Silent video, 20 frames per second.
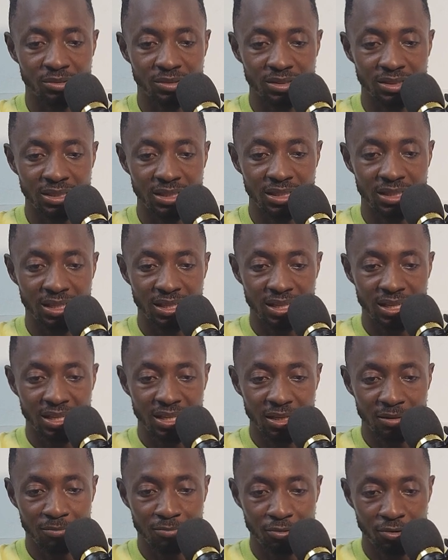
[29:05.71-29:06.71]
See,
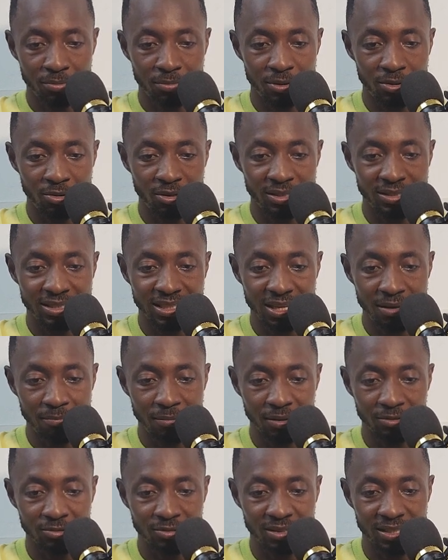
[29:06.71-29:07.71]
it broke below it, came
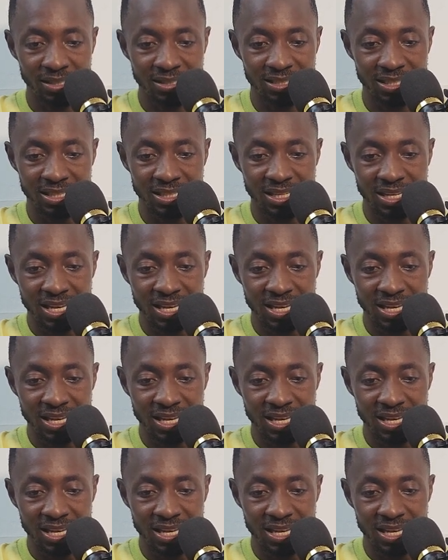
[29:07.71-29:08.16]
back to test it.